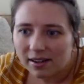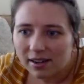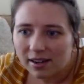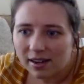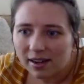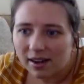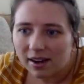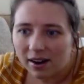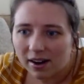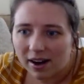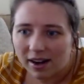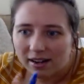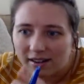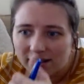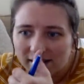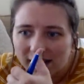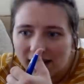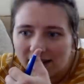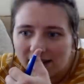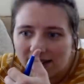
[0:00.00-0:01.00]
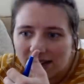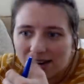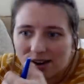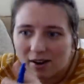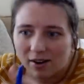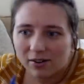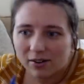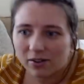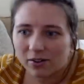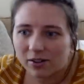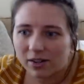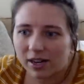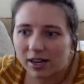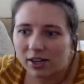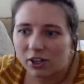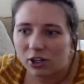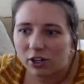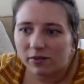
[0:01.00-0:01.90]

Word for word: T R N said, Tana also said